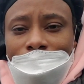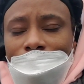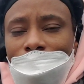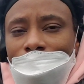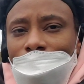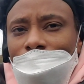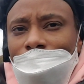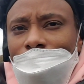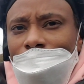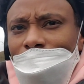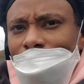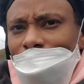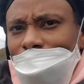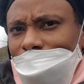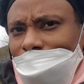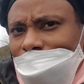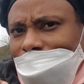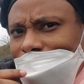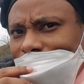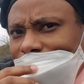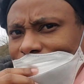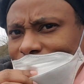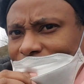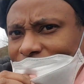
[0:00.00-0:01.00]
Oh god,
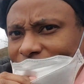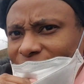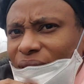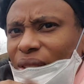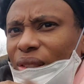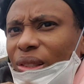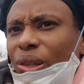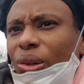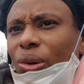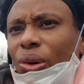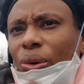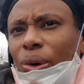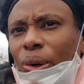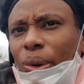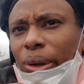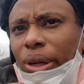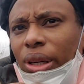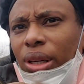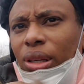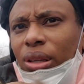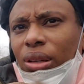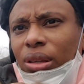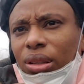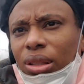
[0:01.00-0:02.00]
I'm feeling so
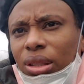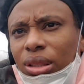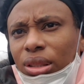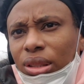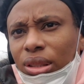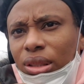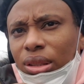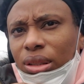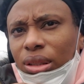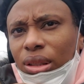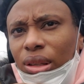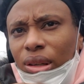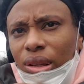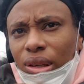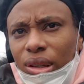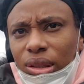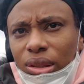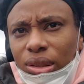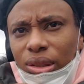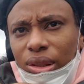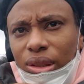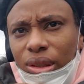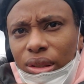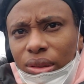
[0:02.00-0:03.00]
weak. This is
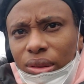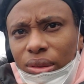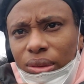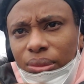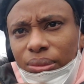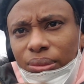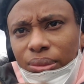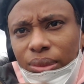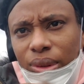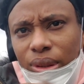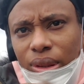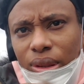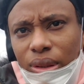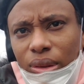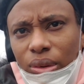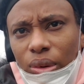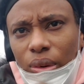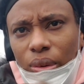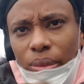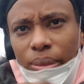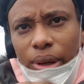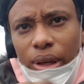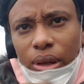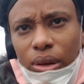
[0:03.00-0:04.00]
torture. This
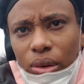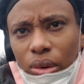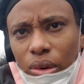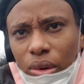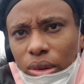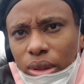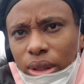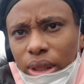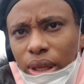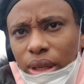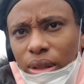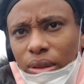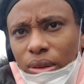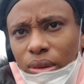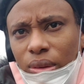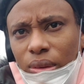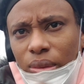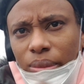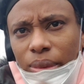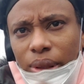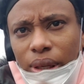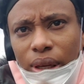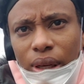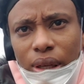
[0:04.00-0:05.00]
don't make no sense
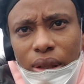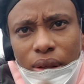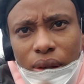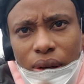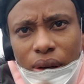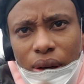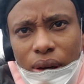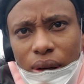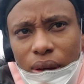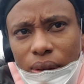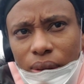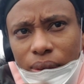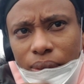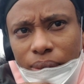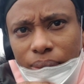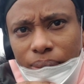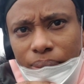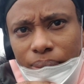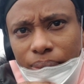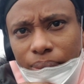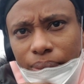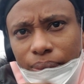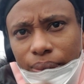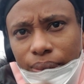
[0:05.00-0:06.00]
to me at all.
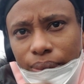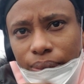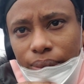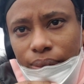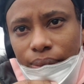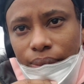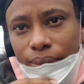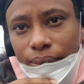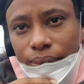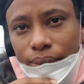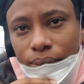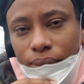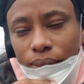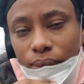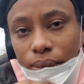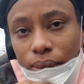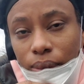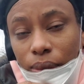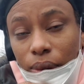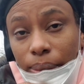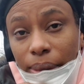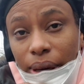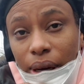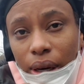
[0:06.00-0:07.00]

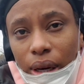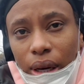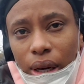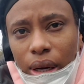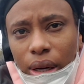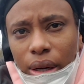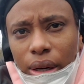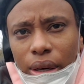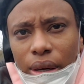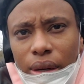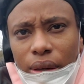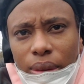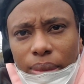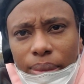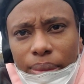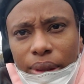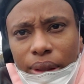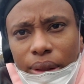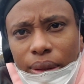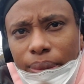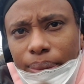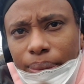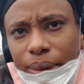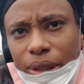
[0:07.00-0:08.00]
My back hurt
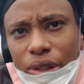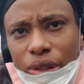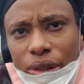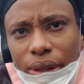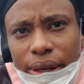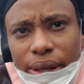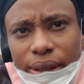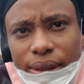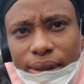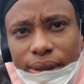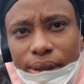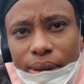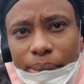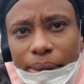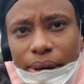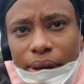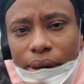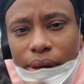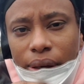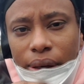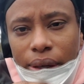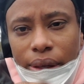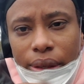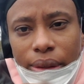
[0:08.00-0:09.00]
me, my joints have
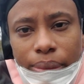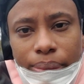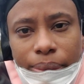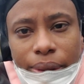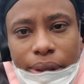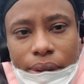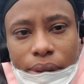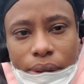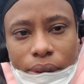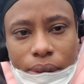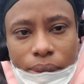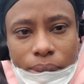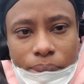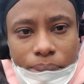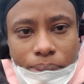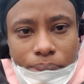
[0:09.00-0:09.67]
hurt me,